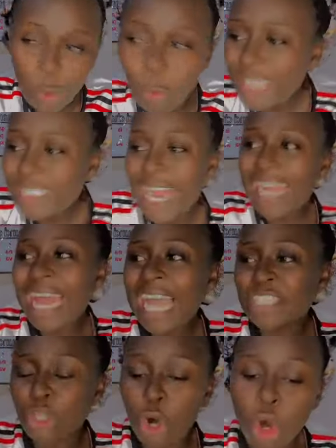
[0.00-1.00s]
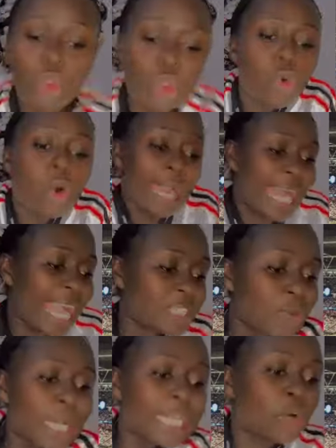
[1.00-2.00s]
Which Ganacho you can
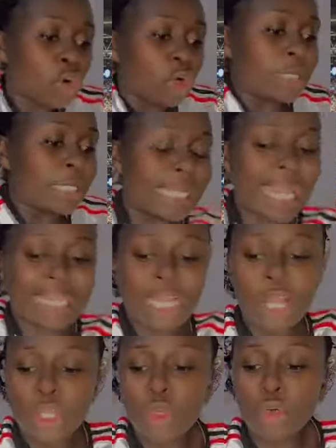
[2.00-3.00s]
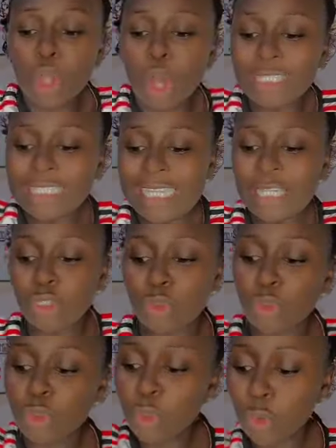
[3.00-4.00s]
actually go, like you don't need
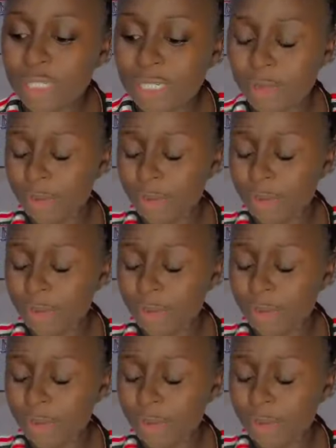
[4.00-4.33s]
to use